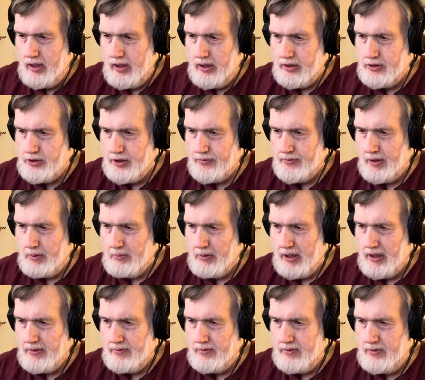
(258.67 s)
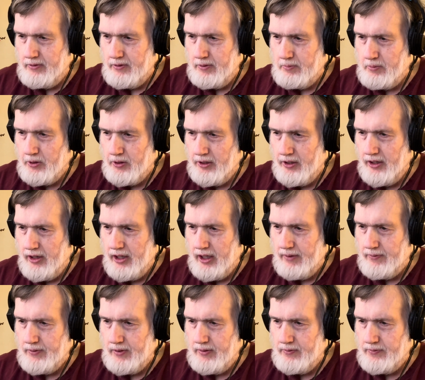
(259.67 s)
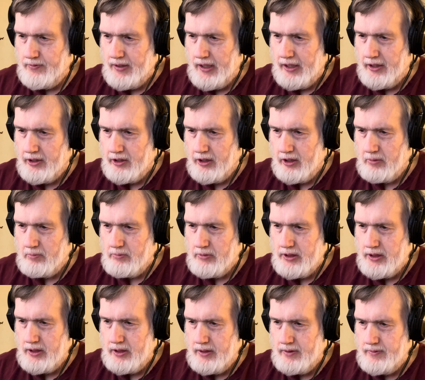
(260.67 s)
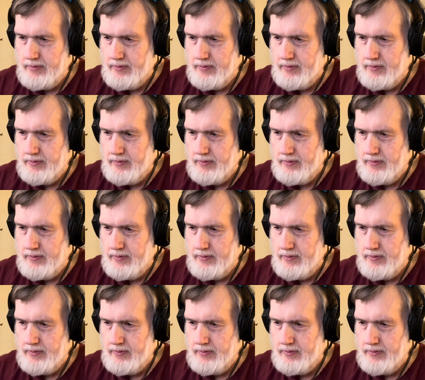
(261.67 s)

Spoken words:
A drifty man reported theft of firearms.